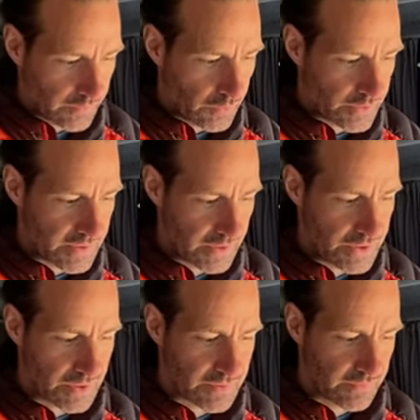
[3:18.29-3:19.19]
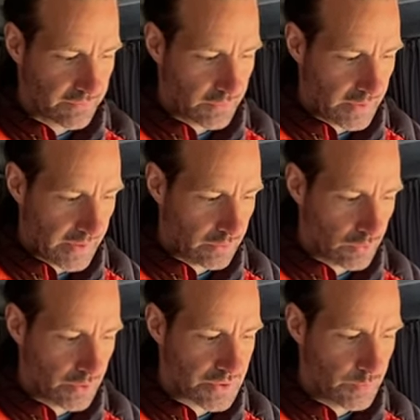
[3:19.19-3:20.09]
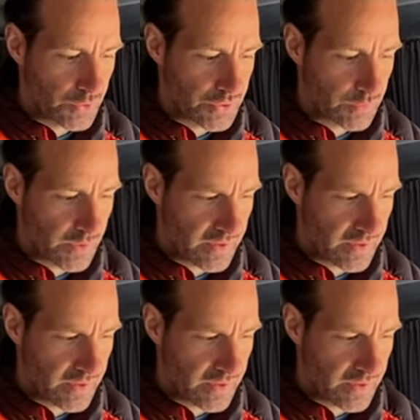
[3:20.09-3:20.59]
You've got to adjust for a long exposure